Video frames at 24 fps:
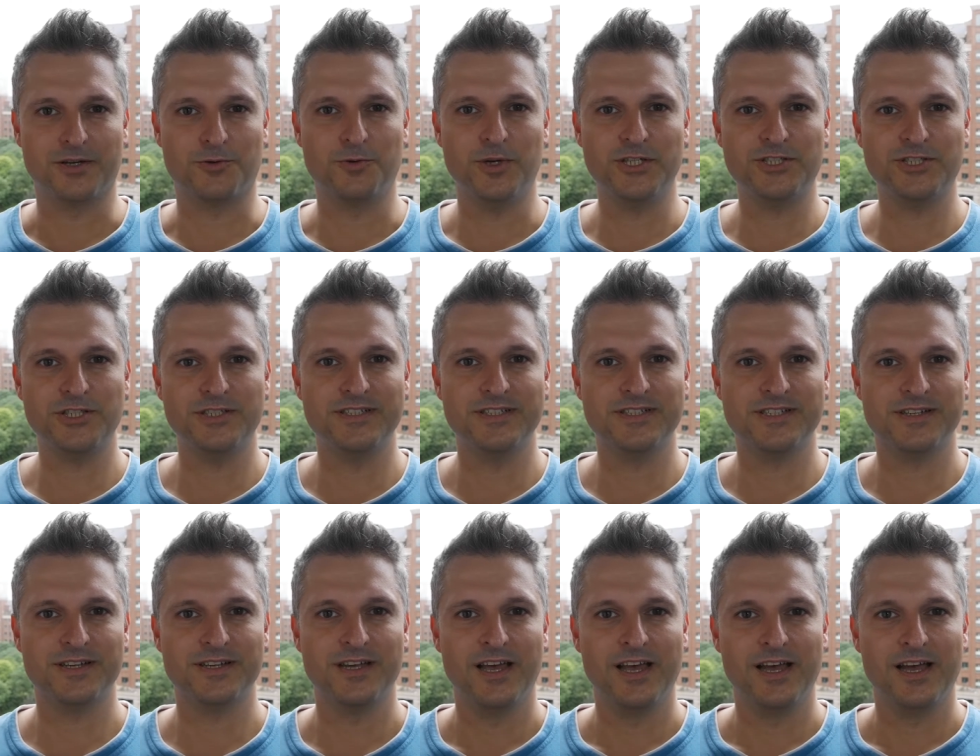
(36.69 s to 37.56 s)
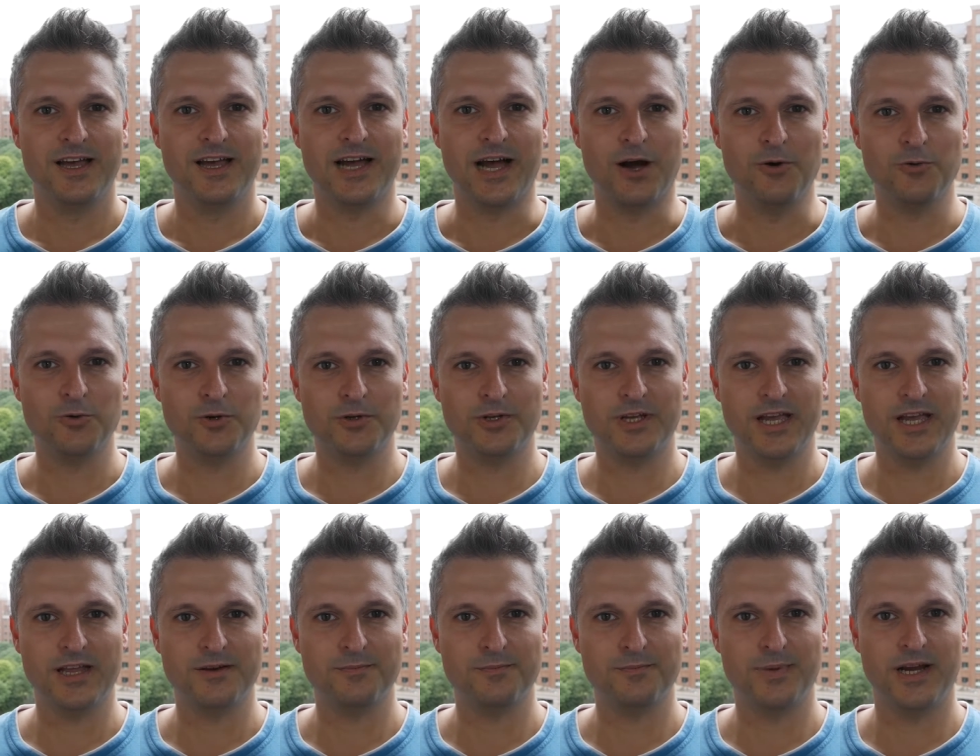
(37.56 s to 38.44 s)
the question is, how good
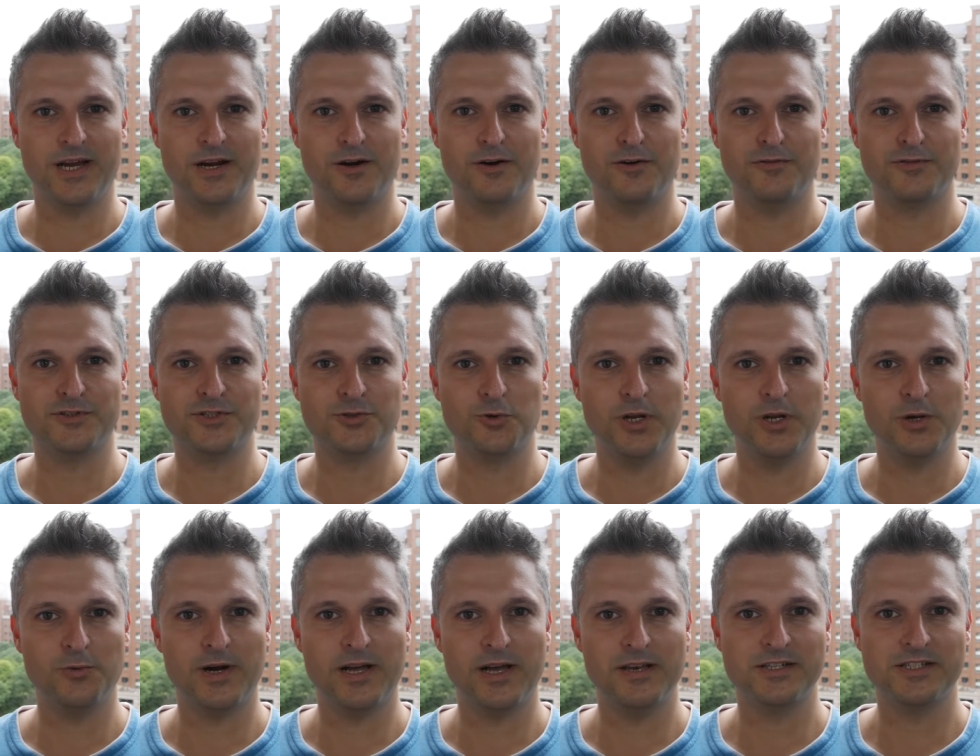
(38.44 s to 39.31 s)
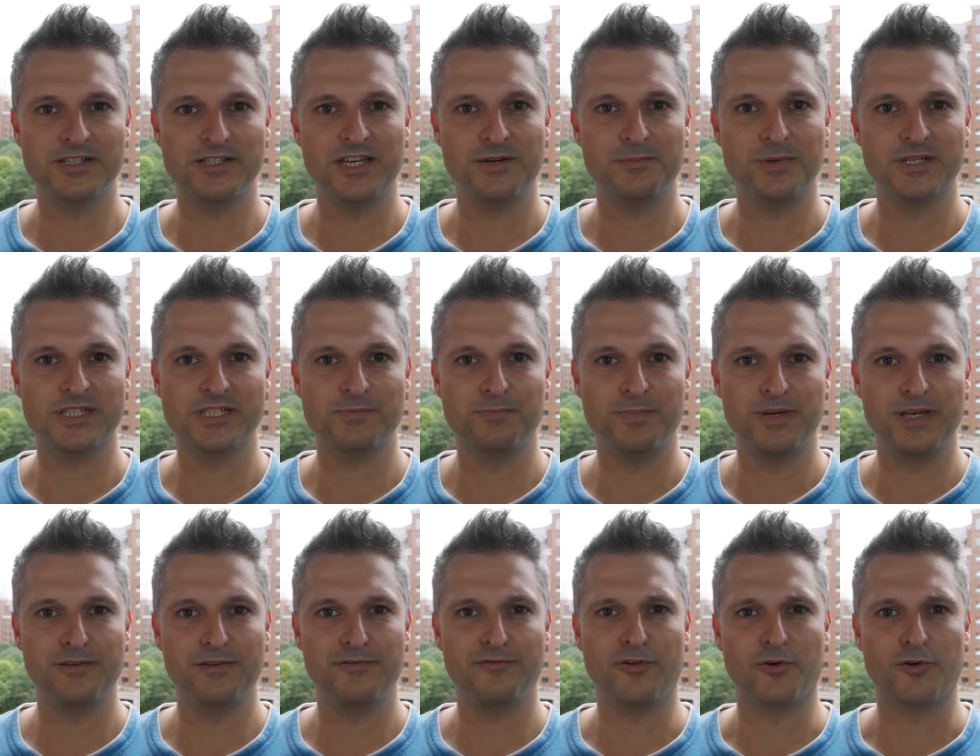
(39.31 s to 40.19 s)
can a pair of truly wireless earbuds
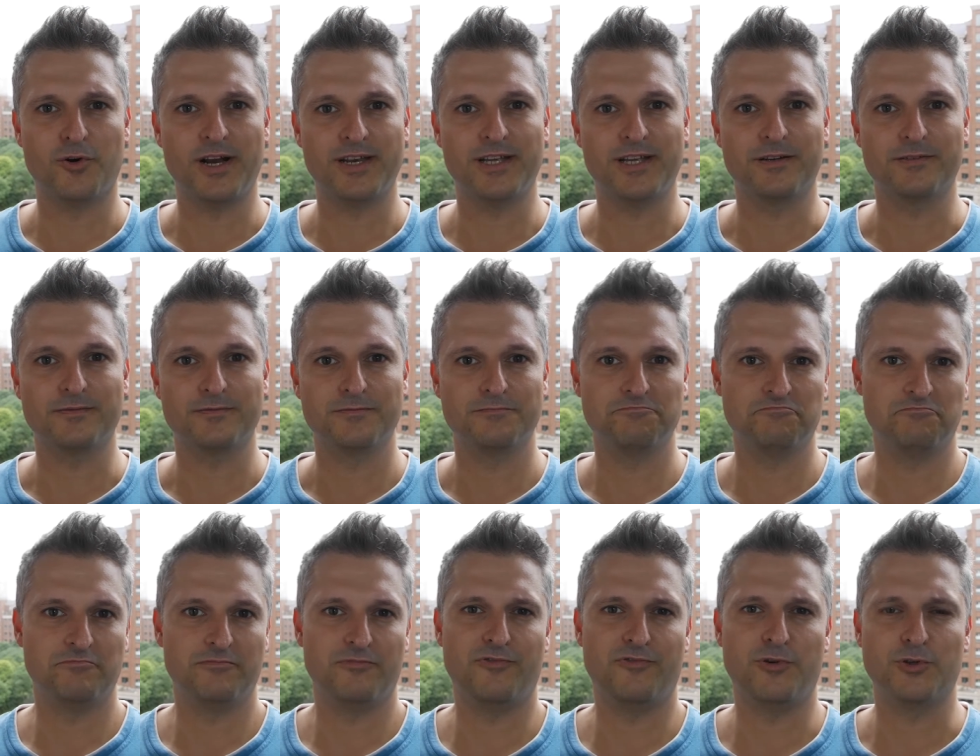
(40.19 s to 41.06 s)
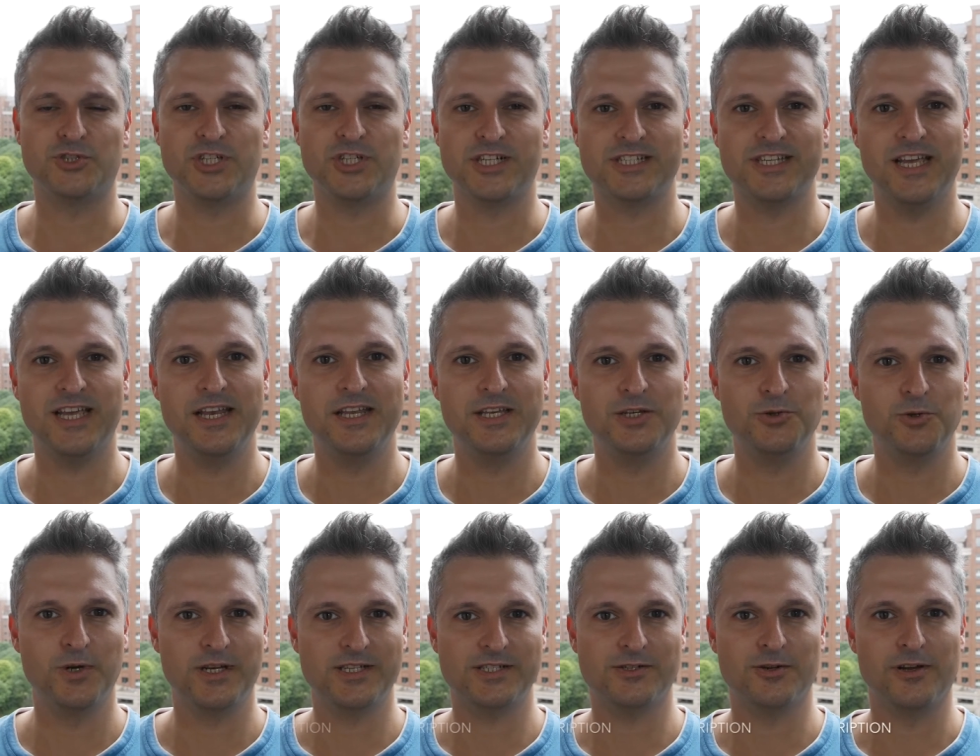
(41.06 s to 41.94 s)
be for running for just 80
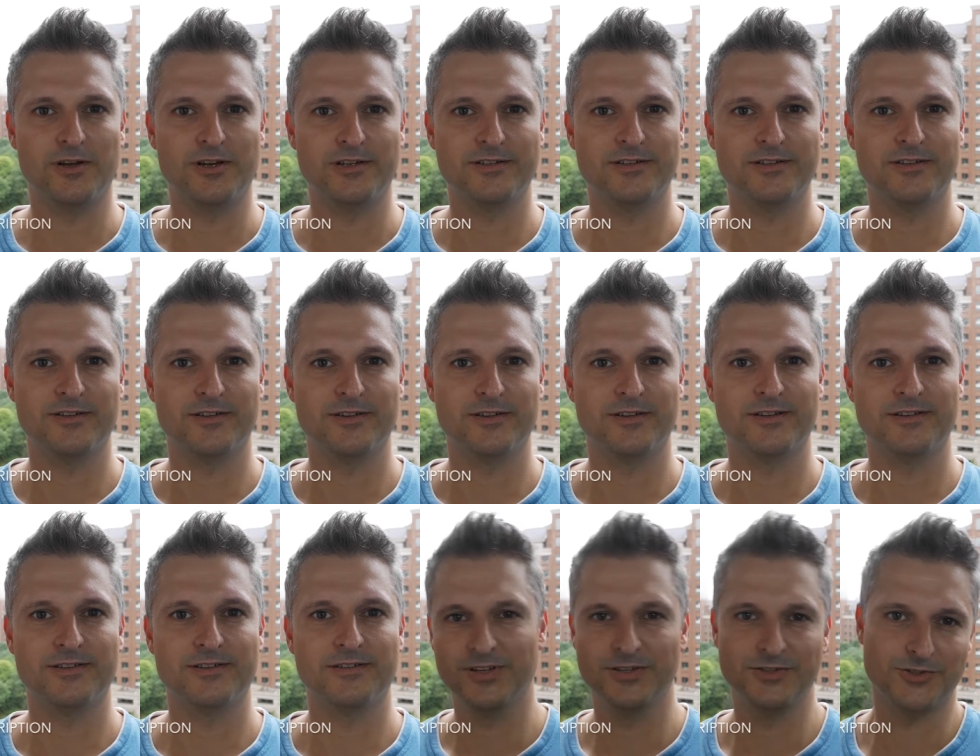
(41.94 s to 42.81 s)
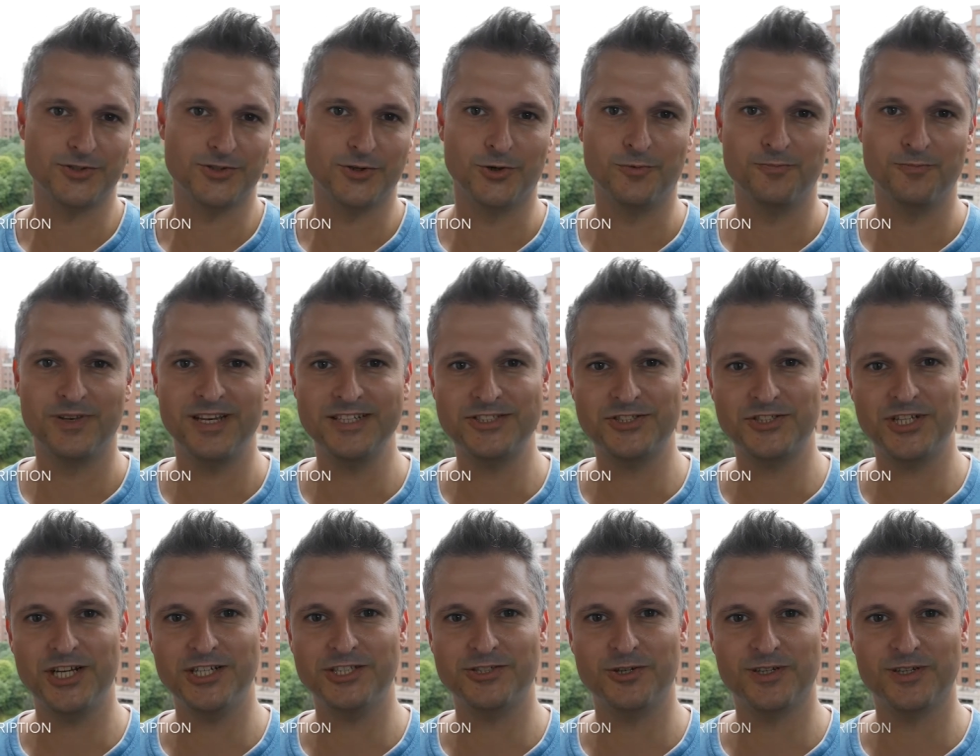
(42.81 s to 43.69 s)
US dollar? So let's
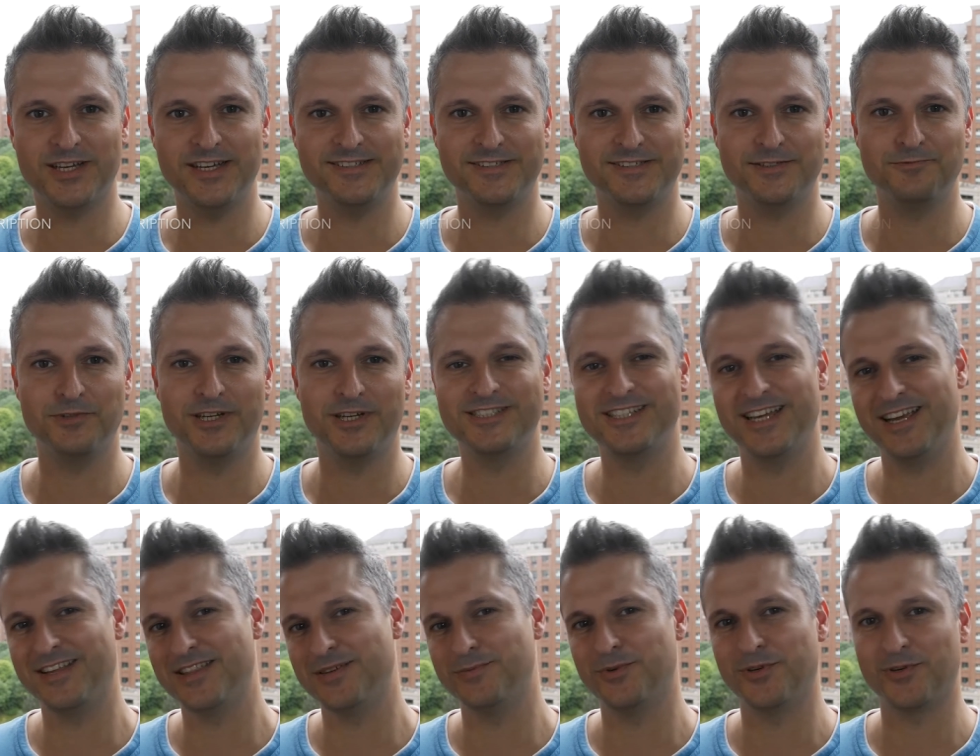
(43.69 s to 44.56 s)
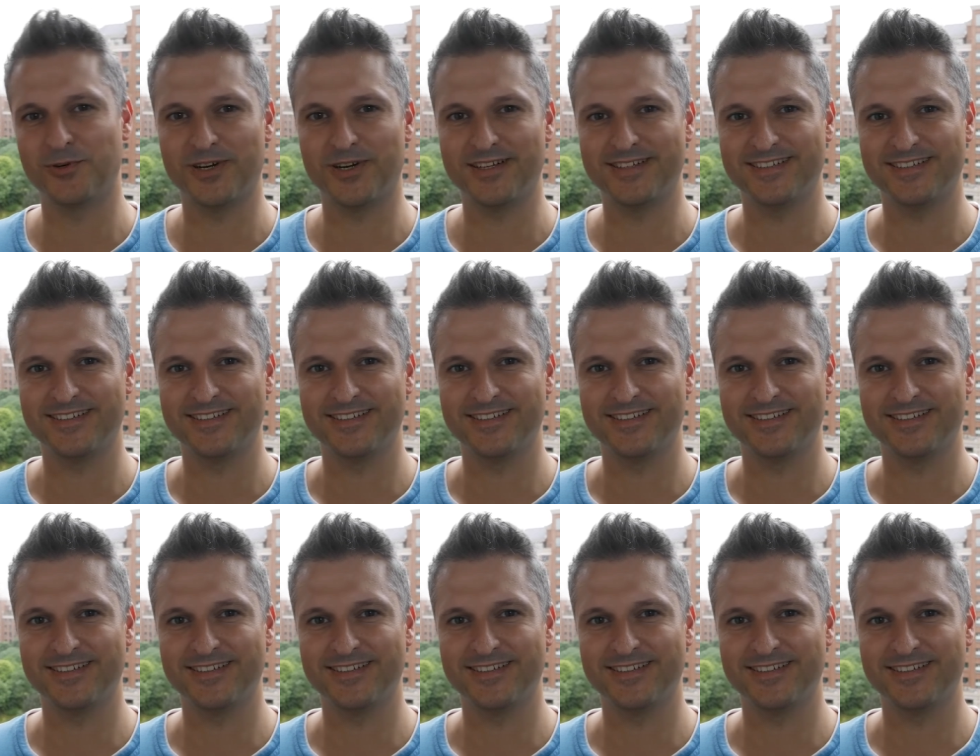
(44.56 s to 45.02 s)
change location and take them on a run.